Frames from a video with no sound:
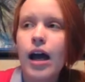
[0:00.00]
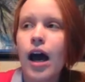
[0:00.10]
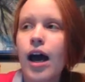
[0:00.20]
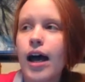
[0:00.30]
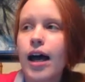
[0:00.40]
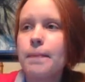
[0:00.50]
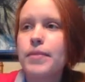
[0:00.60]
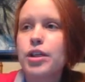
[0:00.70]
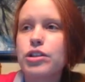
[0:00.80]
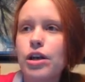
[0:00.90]

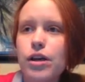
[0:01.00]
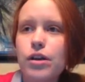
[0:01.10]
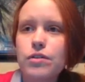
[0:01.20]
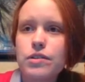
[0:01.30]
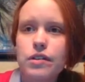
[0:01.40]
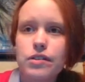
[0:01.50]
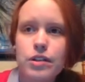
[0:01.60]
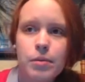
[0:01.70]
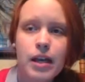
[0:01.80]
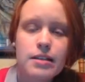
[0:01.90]
The dodos, so
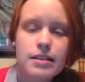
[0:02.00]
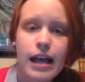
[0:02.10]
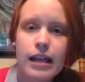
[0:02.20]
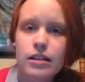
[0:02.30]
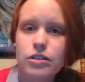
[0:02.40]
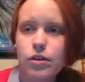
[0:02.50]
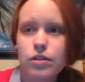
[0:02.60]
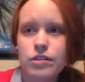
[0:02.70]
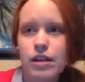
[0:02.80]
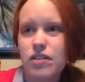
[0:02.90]
because of that, the
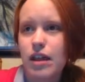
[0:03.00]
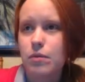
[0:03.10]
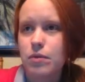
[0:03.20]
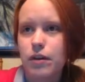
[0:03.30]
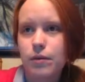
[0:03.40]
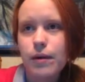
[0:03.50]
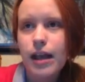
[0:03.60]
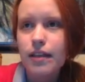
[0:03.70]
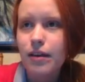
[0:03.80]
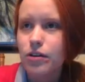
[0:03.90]
dodos never like would run away.
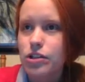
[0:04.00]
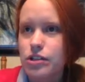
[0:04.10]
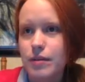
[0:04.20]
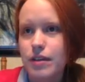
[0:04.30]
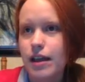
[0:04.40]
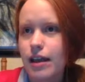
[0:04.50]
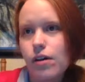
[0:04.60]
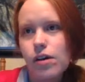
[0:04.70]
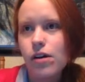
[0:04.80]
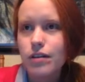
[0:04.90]
They would just be like,
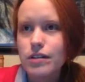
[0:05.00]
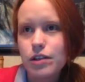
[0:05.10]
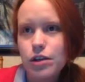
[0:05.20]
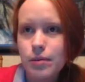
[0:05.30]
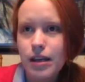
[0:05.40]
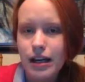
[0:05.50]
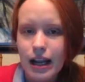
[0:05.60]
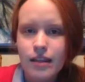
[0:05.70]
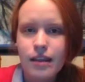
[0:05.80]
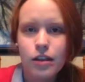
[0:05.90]
oh, it's a human,
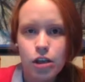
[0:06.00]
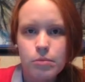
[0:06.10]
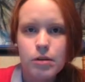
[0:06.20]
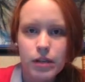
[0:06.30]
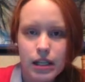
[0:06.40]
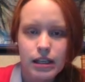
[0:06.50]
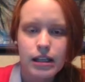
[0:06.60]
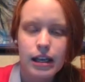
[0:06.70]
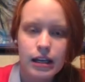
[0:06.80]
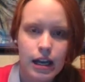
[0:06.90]
and then the human would kill
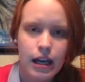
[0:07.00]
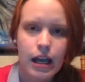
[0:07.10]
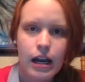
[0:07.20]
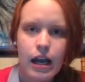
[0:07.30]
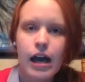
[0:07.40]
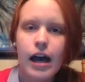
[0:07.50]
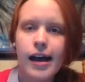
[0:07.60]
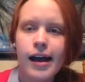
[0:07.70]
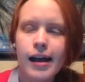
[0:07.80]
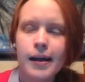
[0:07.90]
it and eat it.
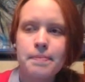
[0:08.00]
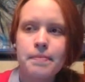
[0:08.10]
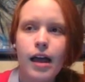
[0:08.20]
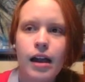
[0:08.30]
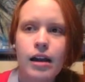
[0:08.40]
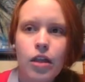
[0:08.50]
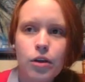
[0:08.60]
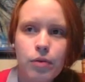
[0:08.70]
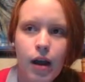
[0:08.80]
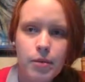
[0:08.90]
Another
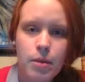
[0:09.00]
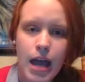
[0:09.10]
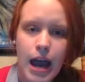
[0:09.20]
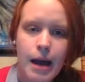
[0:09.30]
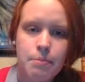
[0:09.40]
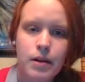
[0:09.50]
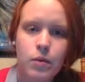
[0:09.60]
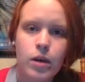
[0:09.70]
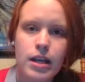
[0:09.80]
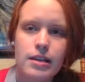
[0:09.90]
problem that happened
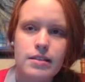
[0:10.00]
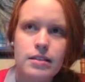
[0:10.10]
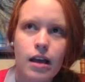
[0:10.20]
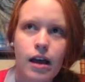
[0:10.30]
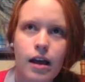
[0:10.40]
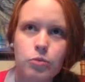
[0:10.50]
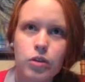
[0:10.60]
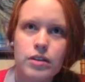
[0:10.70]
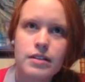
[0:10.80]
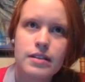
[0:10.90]
was
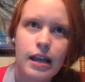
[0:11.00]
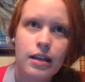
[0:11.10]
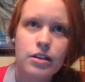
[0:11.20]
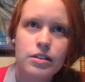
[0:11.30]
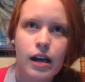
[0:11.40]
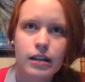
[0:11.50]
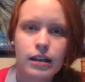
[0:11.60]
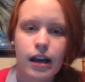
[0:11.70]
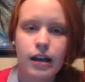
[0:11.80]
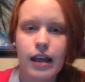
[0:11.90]
when the sailors got
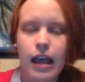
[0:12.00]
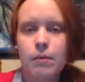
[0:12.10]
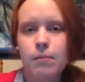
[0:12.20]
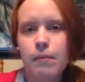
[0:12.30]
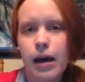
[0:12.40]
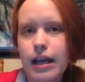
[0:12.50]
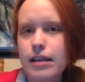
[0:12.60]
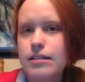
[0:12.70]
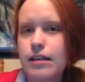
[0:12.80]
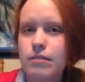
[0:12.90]
there, like
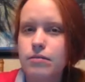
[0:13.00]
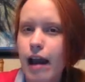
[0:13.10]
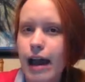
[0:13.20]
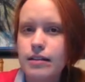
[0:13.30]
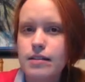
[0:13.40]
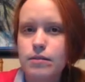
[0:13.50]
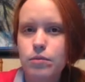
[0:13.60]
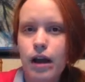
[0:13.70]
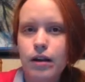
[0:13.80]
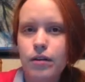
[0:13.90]
mice and rats
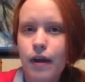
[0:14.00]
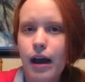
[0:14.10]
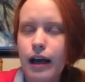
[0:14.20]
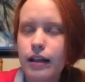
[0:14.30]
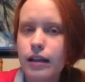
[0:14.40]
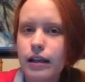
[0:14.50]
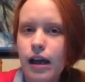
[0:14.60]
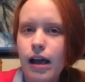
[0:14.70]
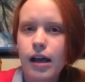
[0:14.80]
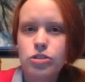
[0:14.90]
got on the island,
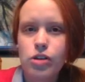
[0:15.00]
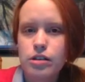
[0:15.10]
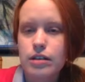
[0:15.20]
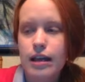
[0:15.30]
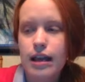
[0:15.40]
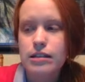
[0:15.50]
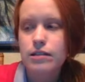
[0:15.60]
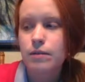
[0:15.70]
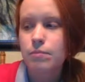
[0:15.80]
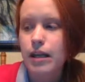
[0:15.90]
just I guess
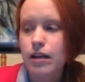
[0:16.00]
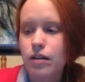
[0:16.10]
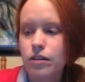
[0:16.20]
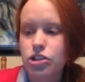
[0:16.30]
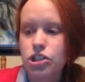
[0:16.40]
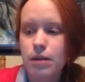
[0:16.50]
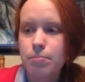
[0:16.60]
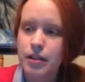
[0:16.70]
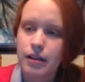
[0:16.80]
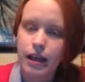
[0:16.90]
from being on the
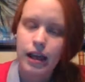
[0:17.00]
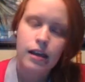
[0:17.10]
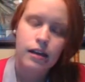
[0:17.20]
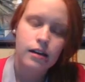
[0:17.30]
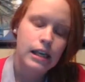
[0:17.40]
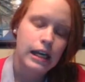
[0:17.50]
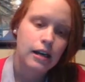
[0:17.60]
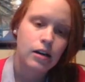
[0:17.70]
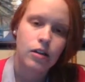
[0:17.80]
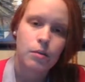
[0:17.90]
ship and like
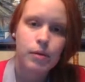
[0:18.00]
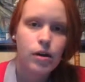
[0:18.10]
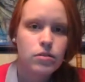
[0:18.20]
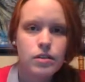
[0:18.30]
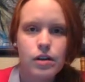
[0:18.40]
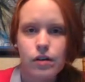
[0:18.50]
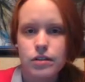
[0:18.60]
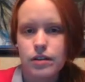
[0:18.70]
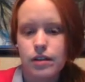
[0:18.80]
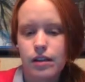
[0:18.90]
getting on the boats, going
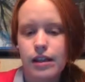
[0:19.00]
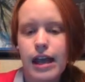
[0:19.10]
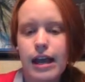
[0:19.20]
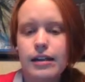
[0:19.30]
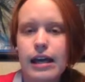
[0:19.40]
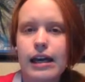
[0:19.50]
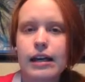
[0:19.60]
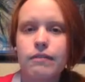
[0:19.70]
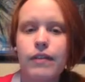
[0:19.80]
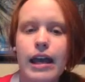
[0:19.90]
to the land, that
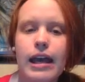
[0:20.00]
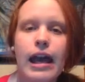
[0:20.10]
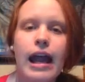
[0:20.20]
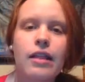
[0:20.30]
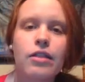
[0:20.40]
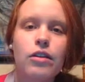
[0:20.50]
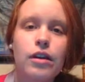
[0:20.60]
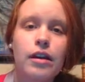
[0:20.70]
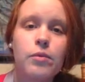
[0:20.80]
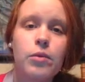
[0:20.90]
kind of thing, and
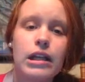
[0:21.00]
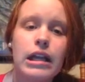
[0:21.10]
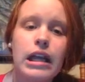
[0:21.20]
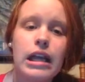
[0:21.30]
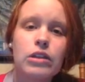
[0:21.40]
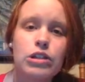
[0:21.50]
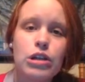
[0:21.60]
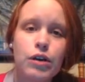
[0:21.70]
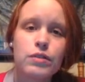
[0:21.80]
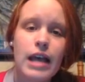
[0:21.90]
they would eat the
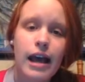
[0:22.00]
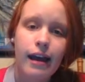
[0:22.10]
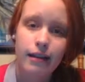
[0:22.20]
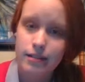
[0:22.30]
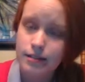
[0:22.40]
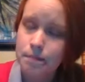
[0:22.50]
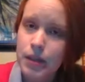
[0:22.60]
dodo's eggs.